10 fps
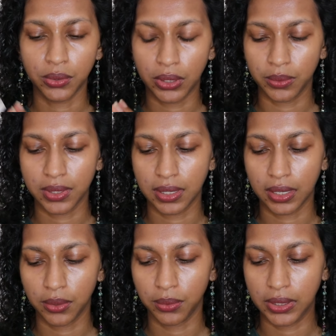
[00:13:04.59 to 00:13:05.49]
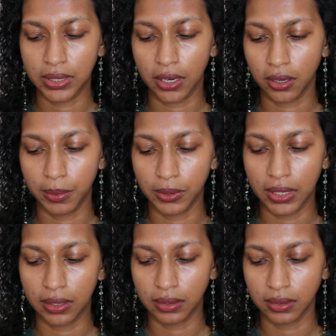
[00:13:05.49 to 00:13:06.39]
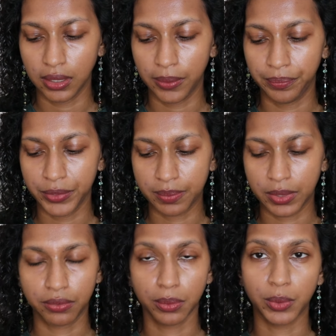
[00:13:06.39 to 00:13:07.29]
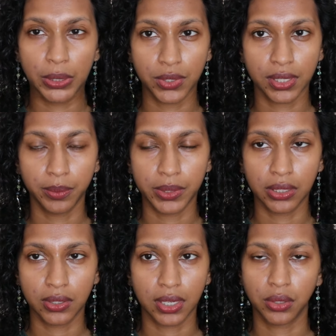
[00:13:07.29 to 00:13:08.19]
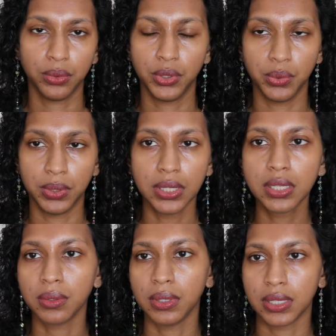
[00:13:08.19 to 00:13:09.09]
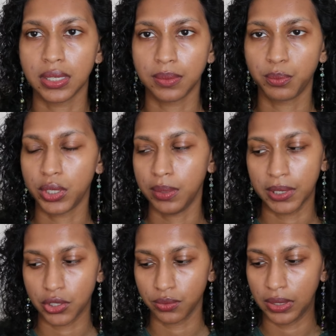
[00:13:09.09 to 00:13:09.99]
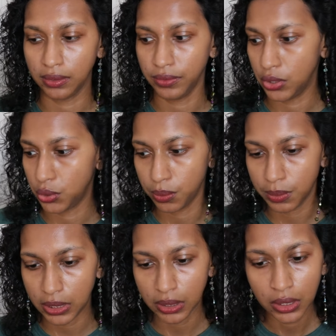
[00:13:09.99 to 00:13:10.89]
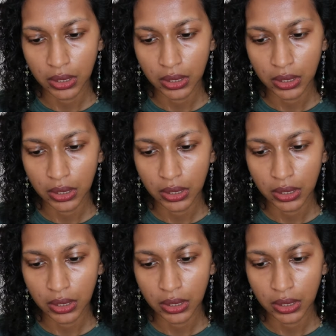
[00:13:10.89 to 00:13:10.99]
I was like, I don't really care about getting something for brow sculpting because I don't do this, so this is pretty much irrelevant to me.